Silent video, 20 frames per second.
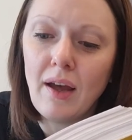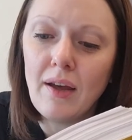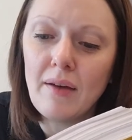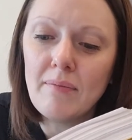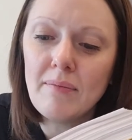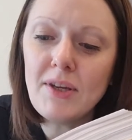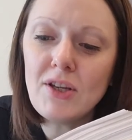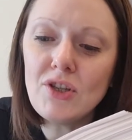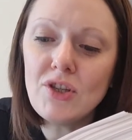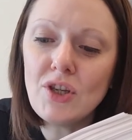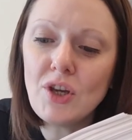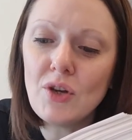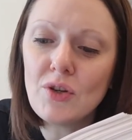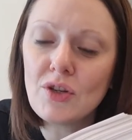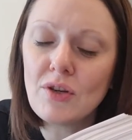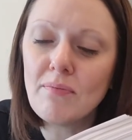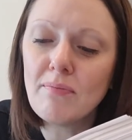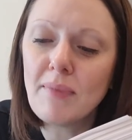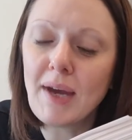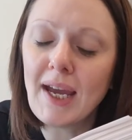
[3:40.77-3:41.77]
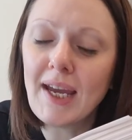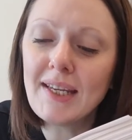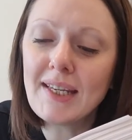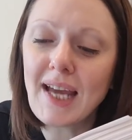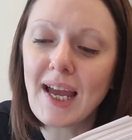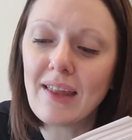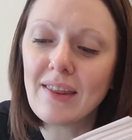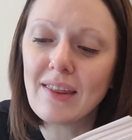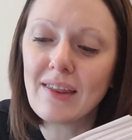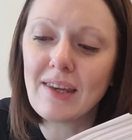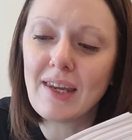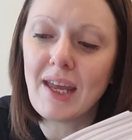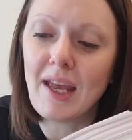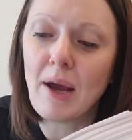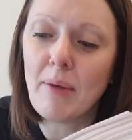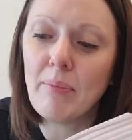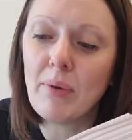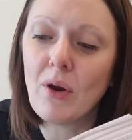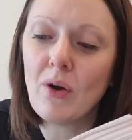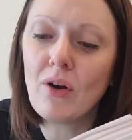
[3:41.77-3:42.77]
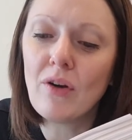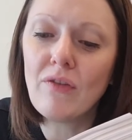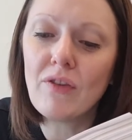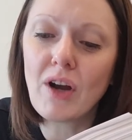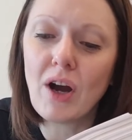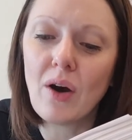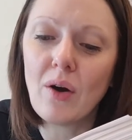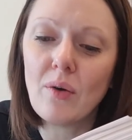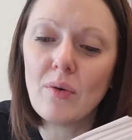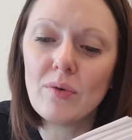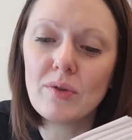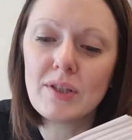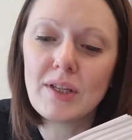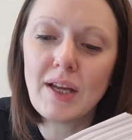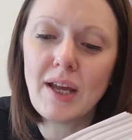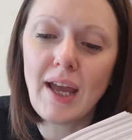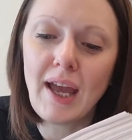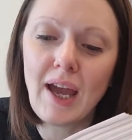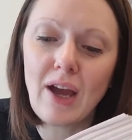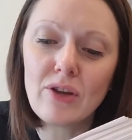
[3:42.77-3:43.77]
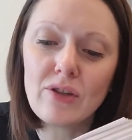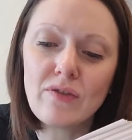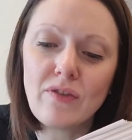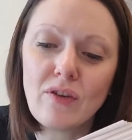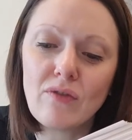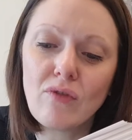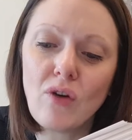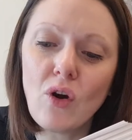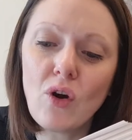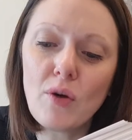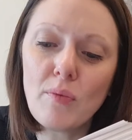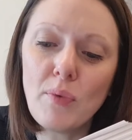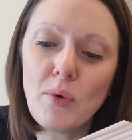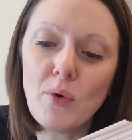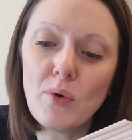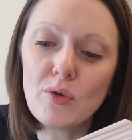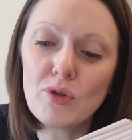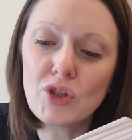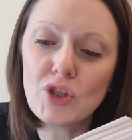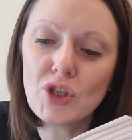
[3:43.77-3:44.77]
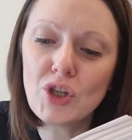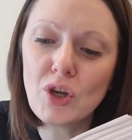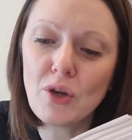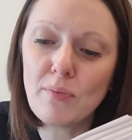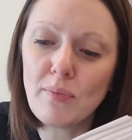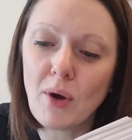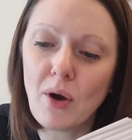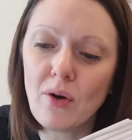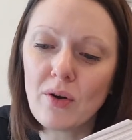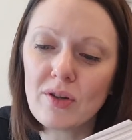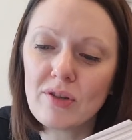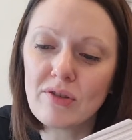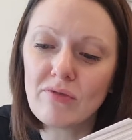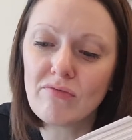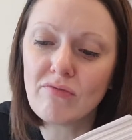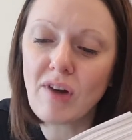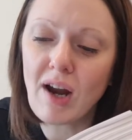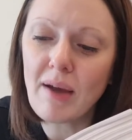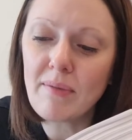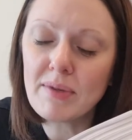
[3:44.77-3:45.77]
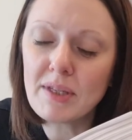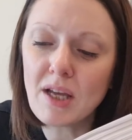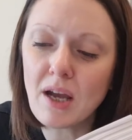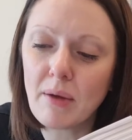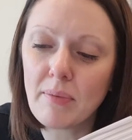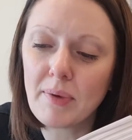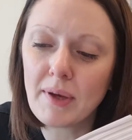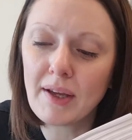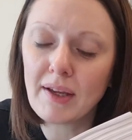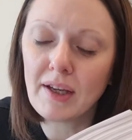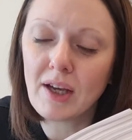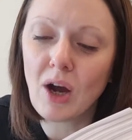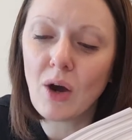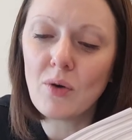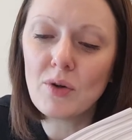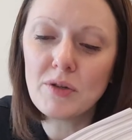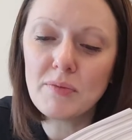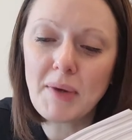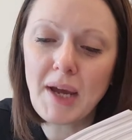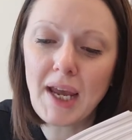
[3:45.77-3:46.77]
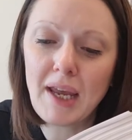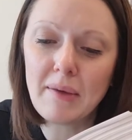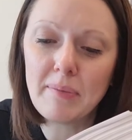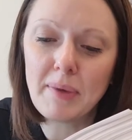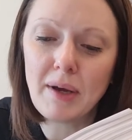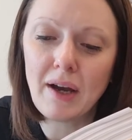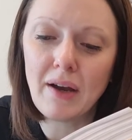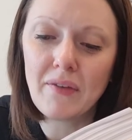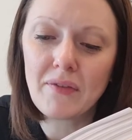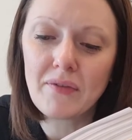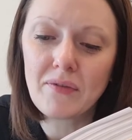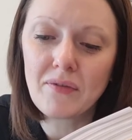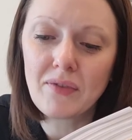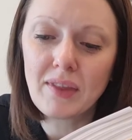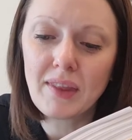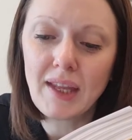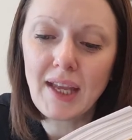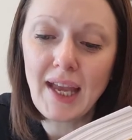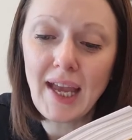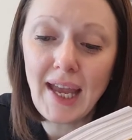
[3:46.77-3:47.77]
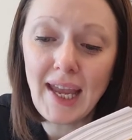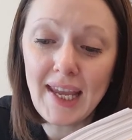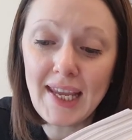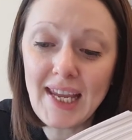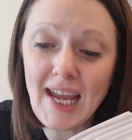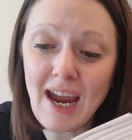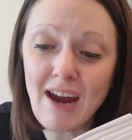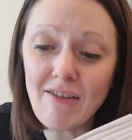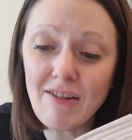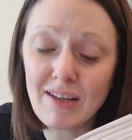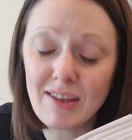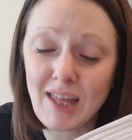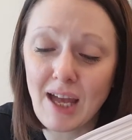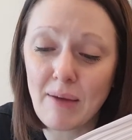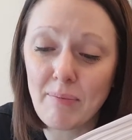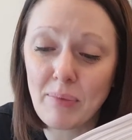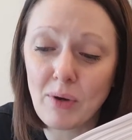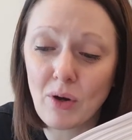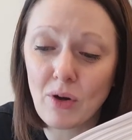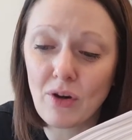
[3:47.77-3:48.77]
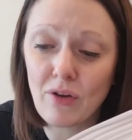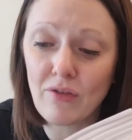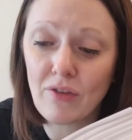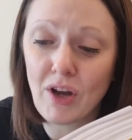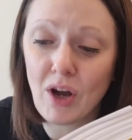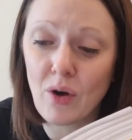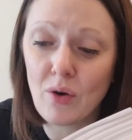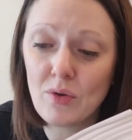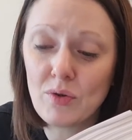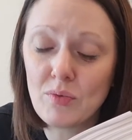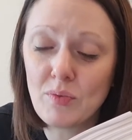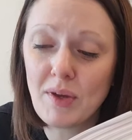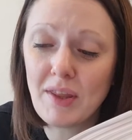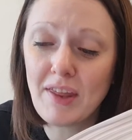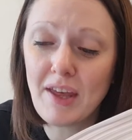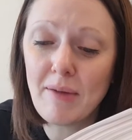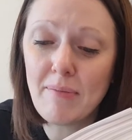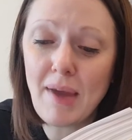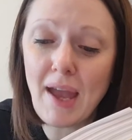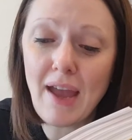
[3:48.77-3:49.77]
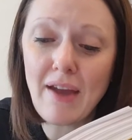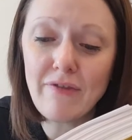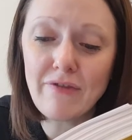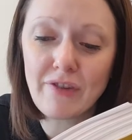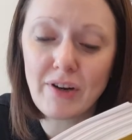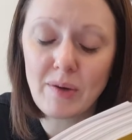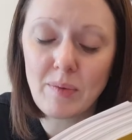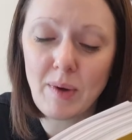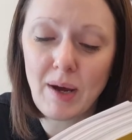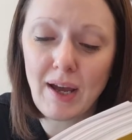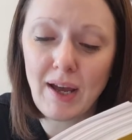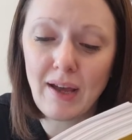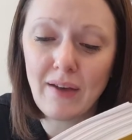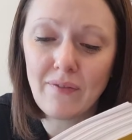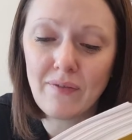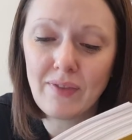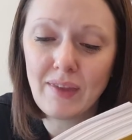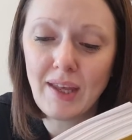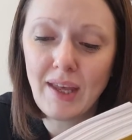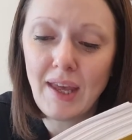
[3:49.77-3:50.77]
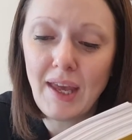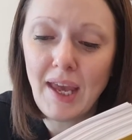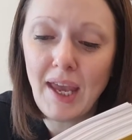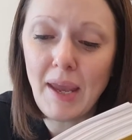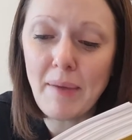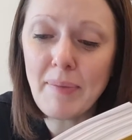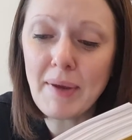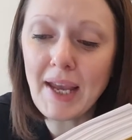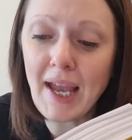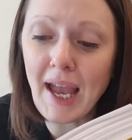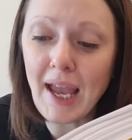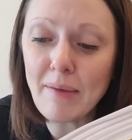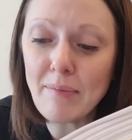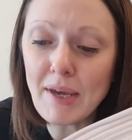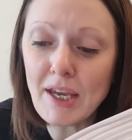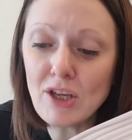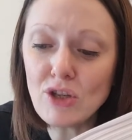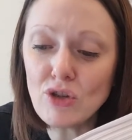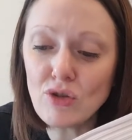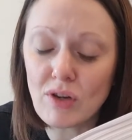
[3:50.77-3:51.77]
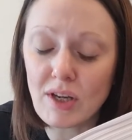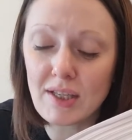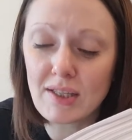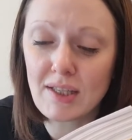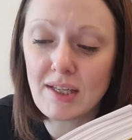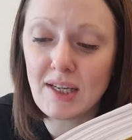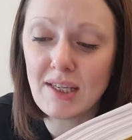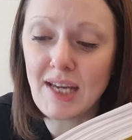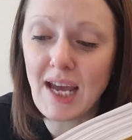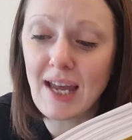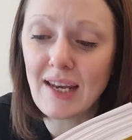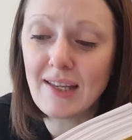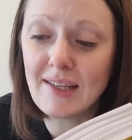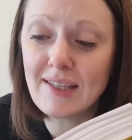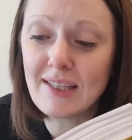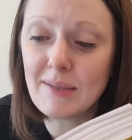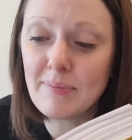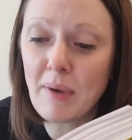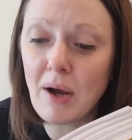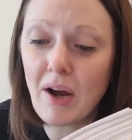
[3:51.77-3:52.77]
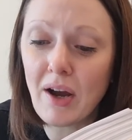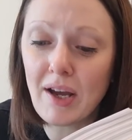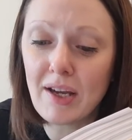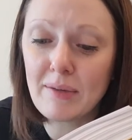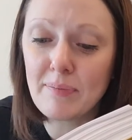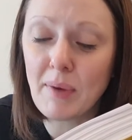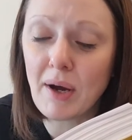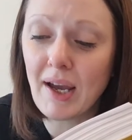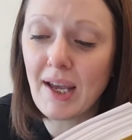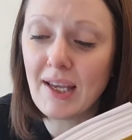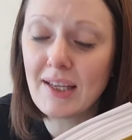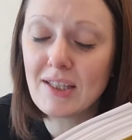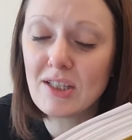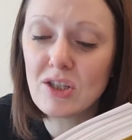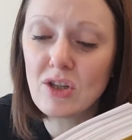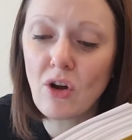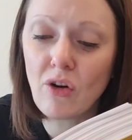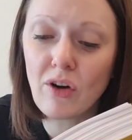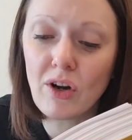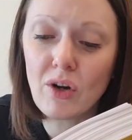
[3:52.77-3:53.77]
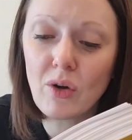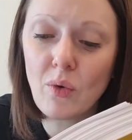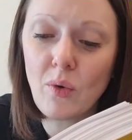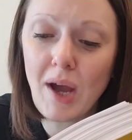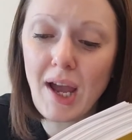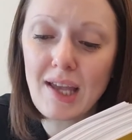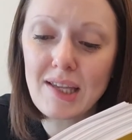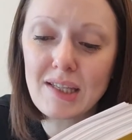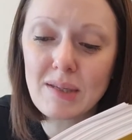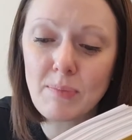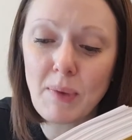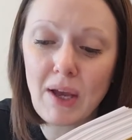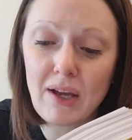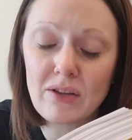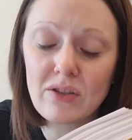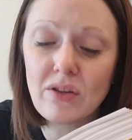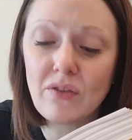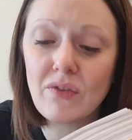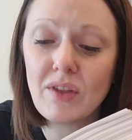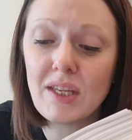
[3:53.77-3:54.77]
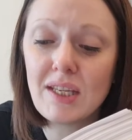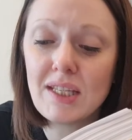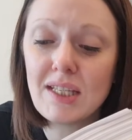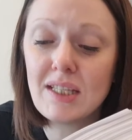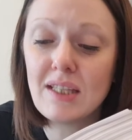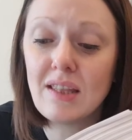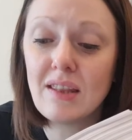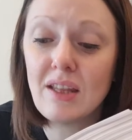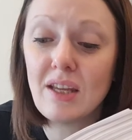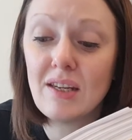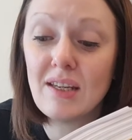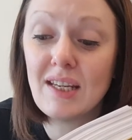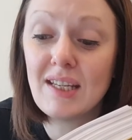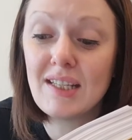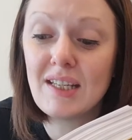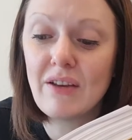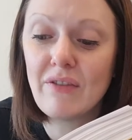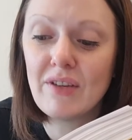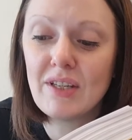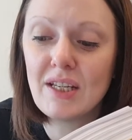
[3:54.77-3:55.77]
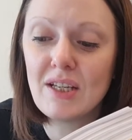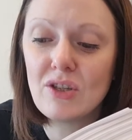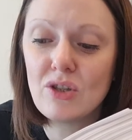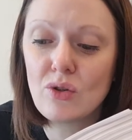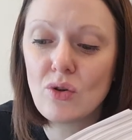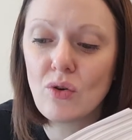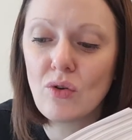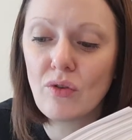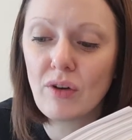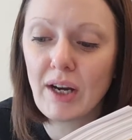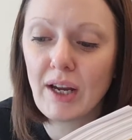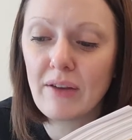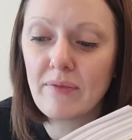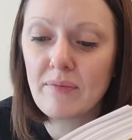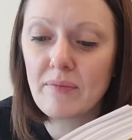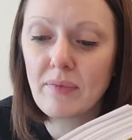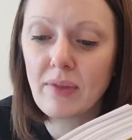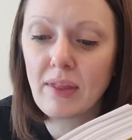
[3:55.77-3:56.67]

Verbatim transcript: Miss Nugent made Anthony a block of gold out of a Rockport shoebox and wrapped up in gold paper. He carried that block of gold with him everywhere. He became interested and inspired by historical aspects of the, the Nativity story.